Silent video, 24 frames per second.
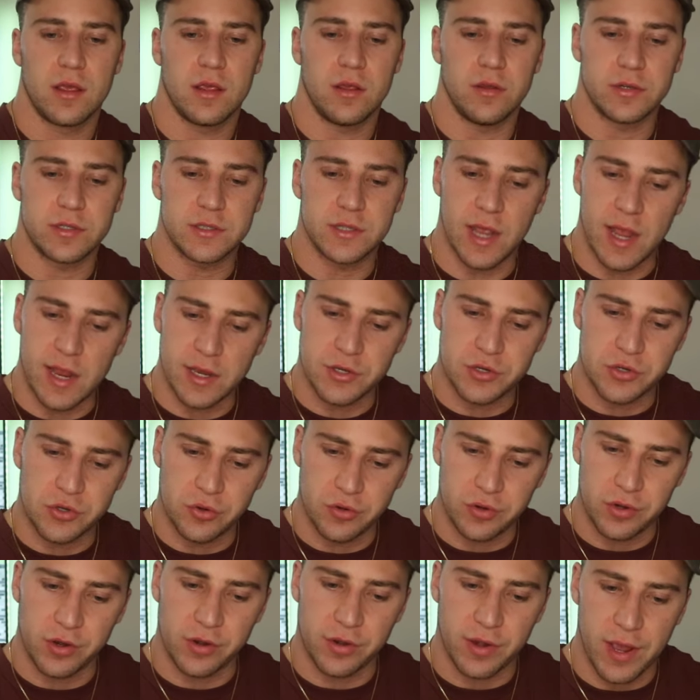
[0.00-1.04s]
You stay
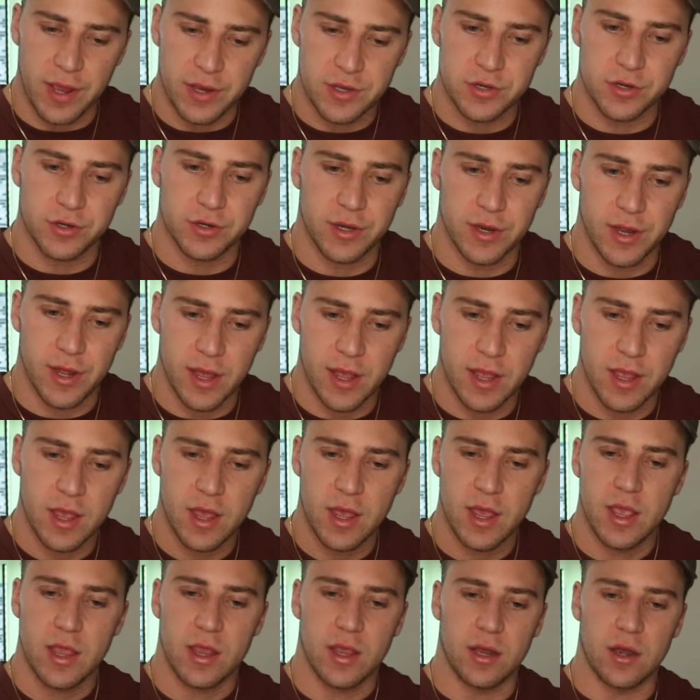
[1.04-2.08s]
true to your nature today,
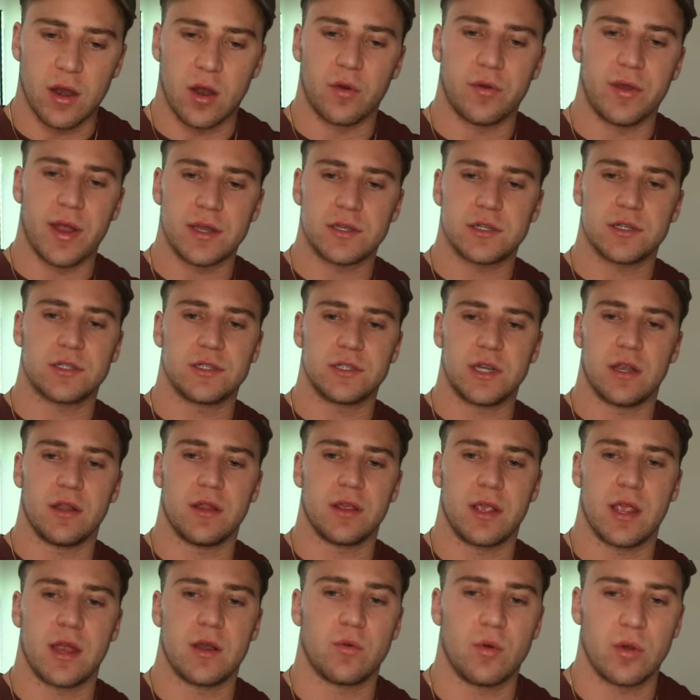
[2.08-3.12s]
you don't
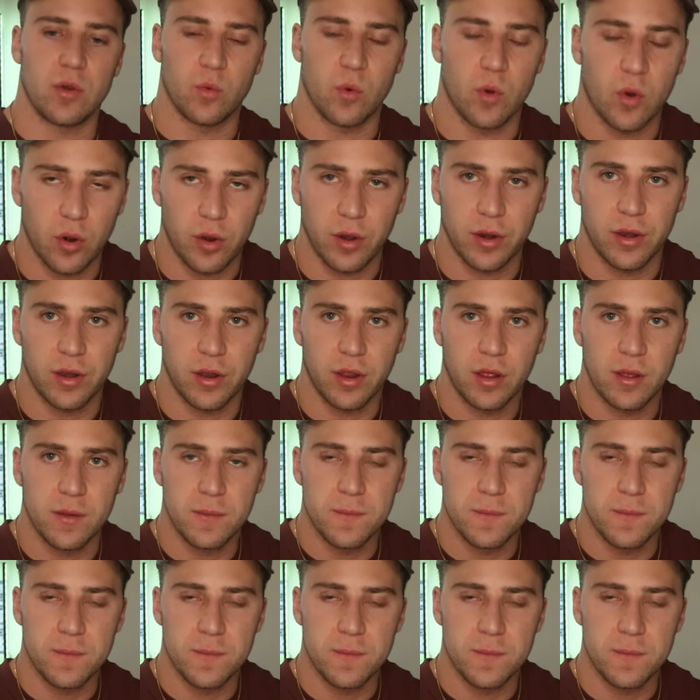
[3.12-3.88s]
necessarily get rewarded.